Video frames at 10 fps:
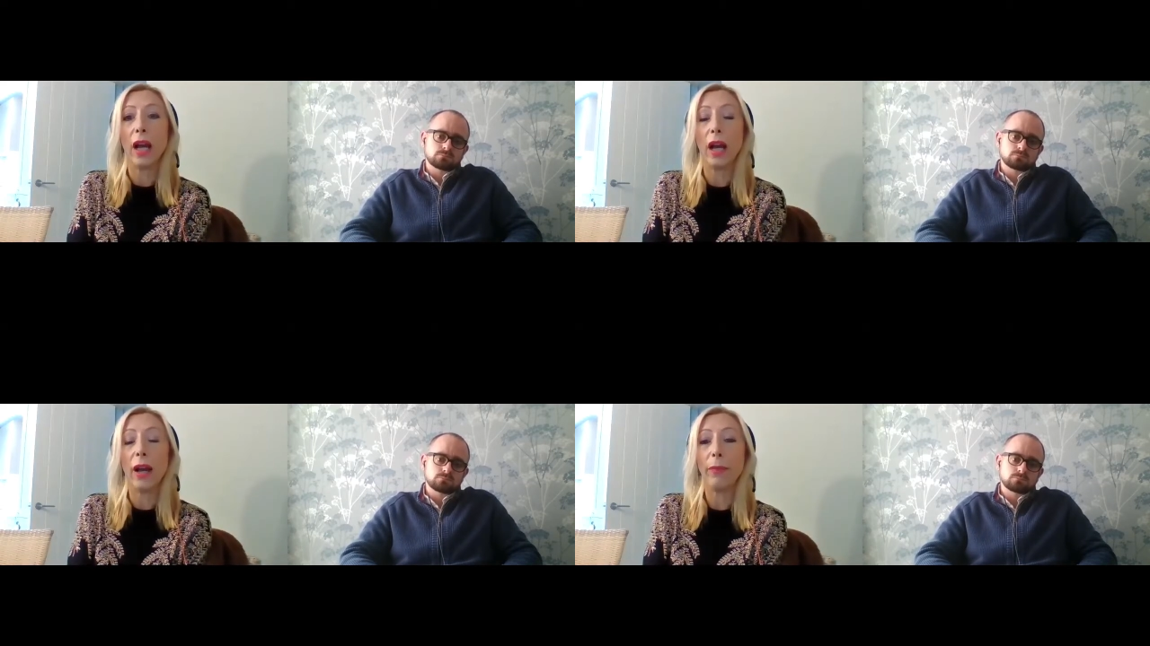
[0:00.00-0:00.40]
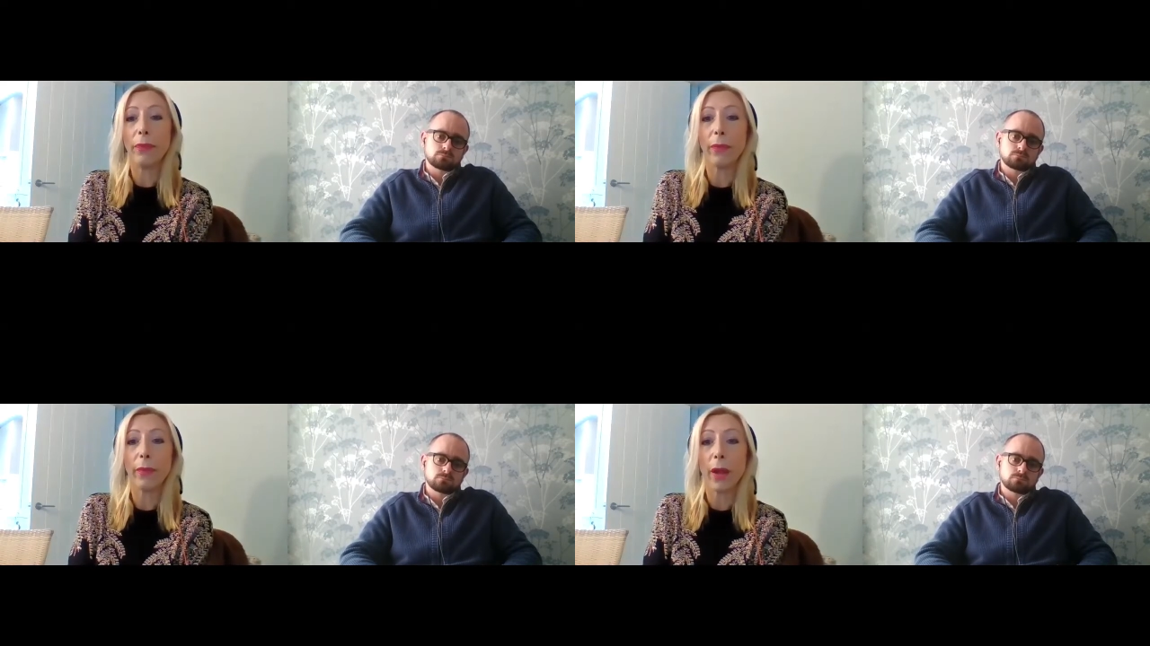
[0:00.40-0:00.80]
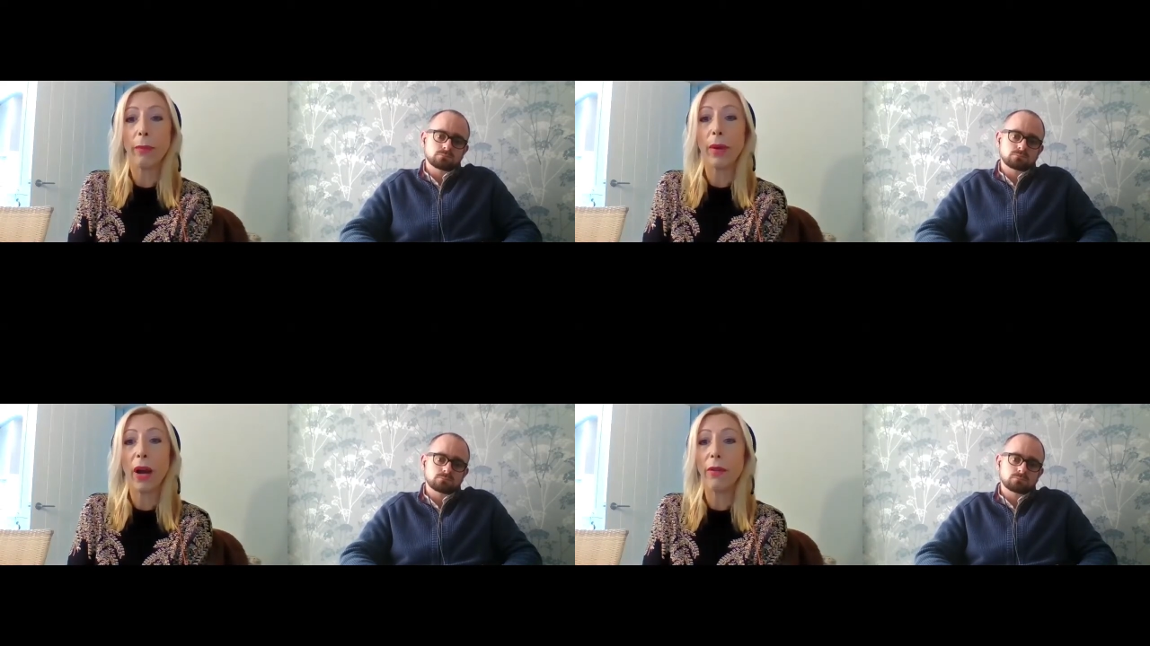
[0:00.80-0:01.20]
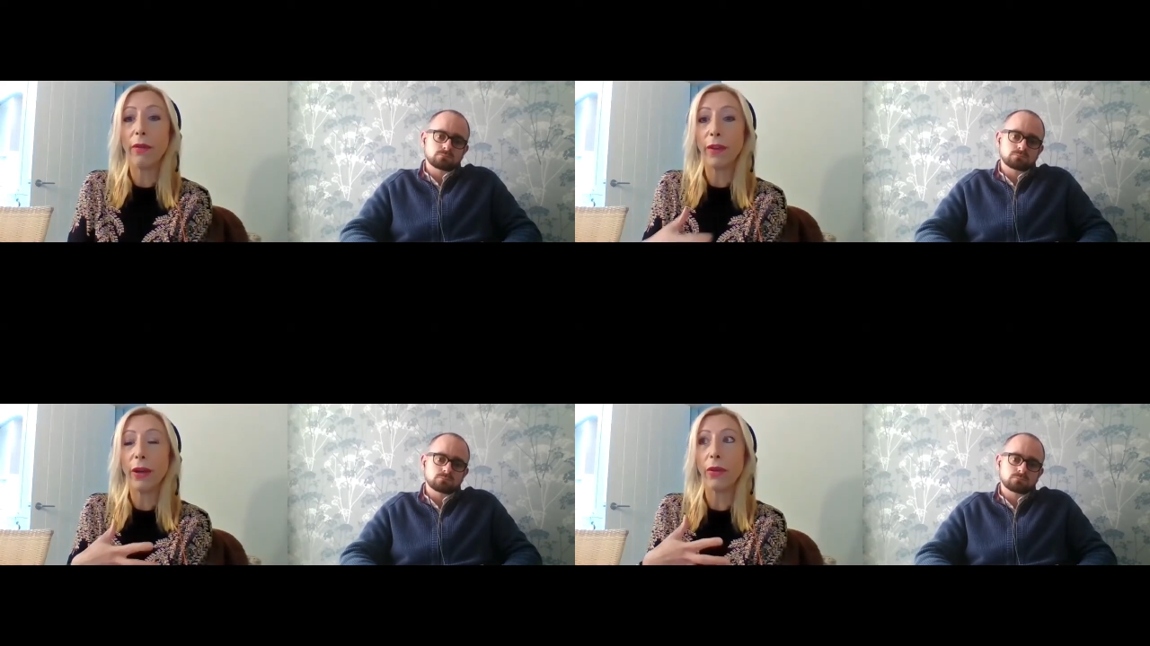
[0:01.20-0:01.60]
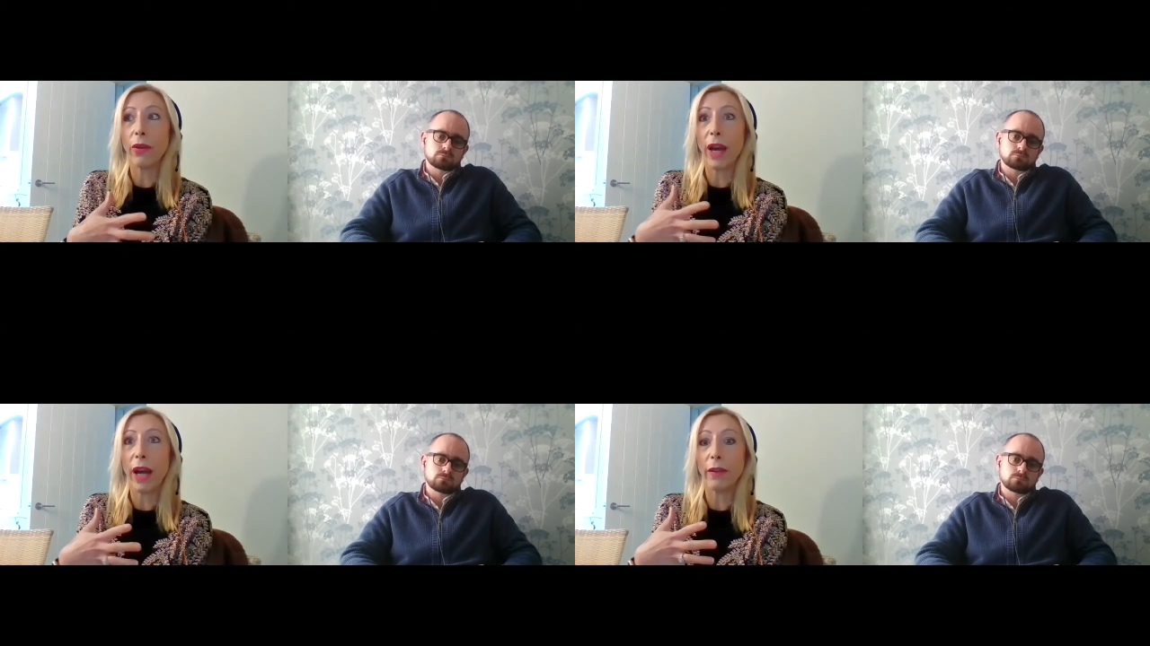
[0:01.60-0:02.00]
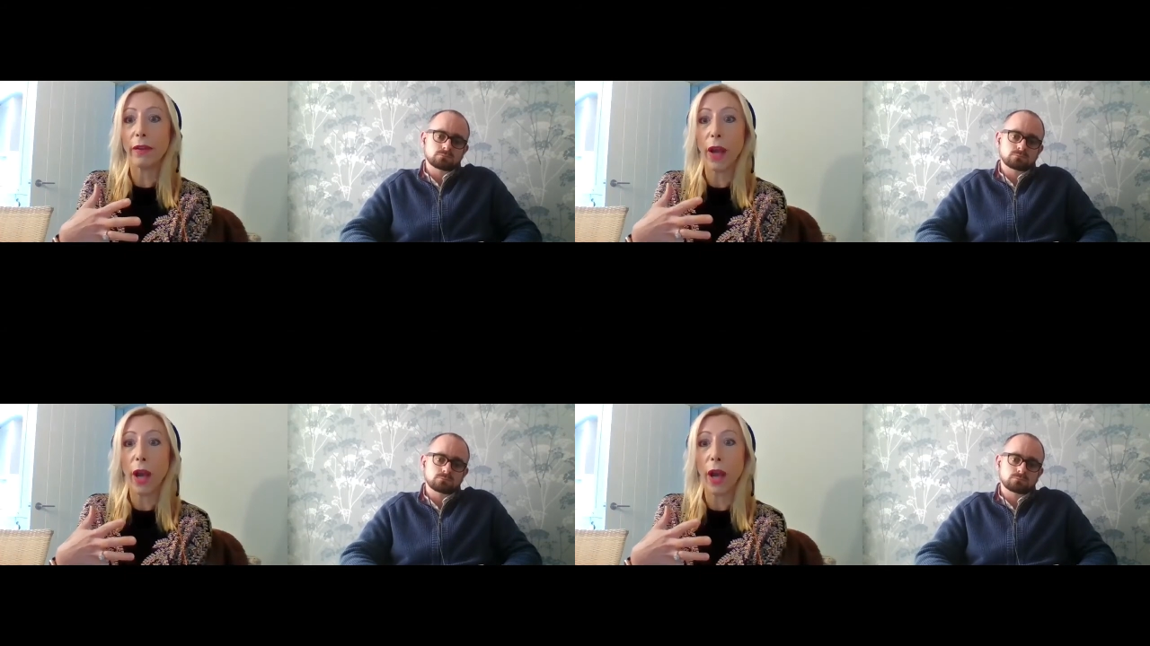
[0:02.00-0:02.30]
Speaker 1: Um, but I feel that that's